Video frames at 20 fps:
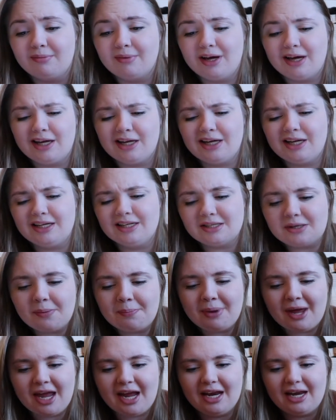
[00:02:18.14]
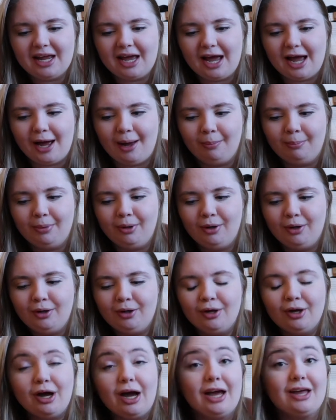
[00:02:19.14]
It is a paid app.
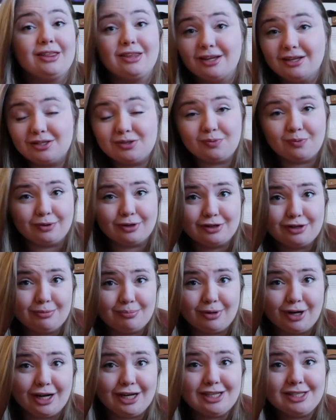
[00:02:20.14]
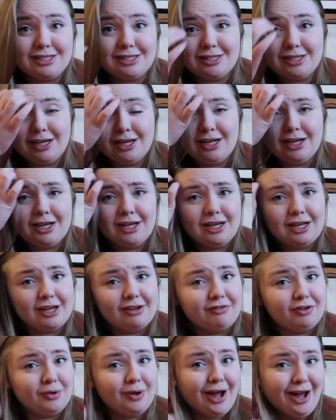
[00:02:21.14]
I think it's worth the price.
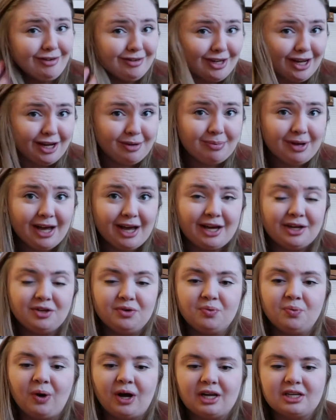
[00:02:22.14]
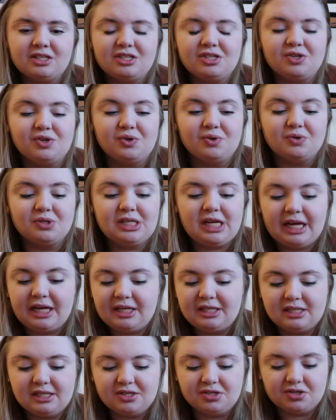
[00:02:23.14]
If you have an iPad, you want to
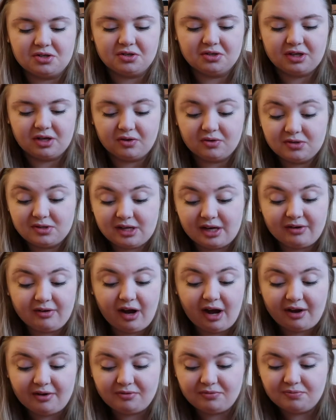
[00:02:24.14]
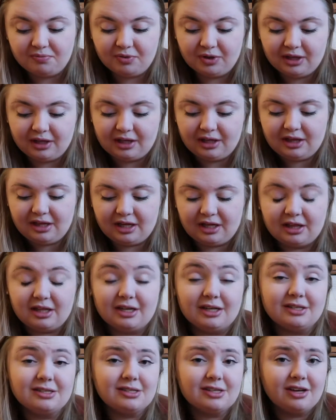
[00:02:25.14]
take digital notes, I really think that
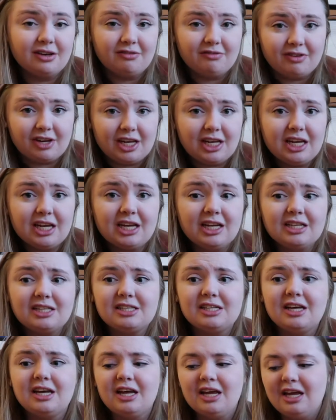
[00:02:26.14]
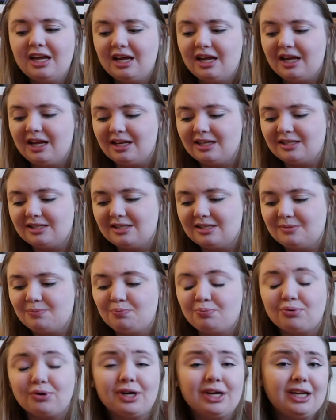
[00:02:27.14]
it's convenient. It's
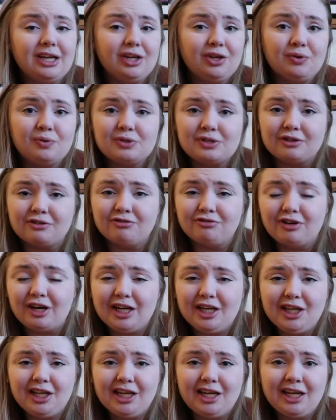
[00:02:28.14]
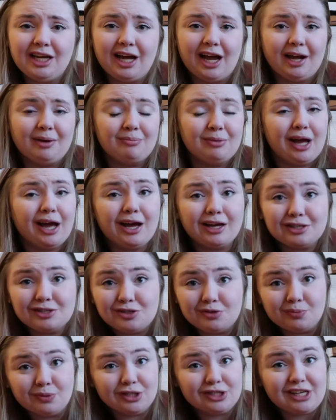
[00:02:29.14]
pretty user-friendly. I'm not
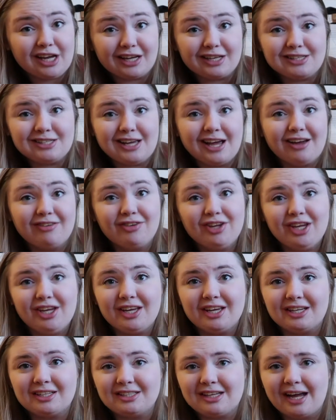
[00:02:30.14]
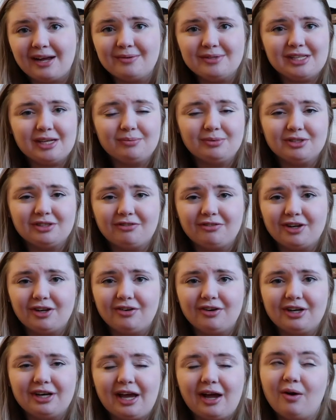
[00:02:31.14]
super tech savvy, and I was able to
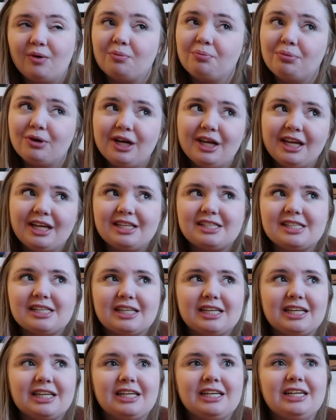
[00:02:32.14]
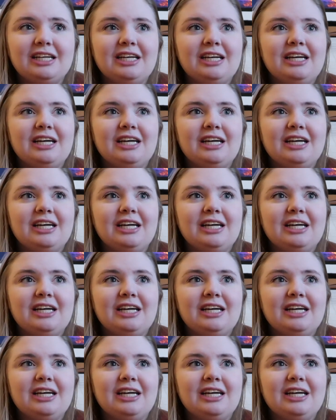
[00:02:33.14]
figure it out pretty easily.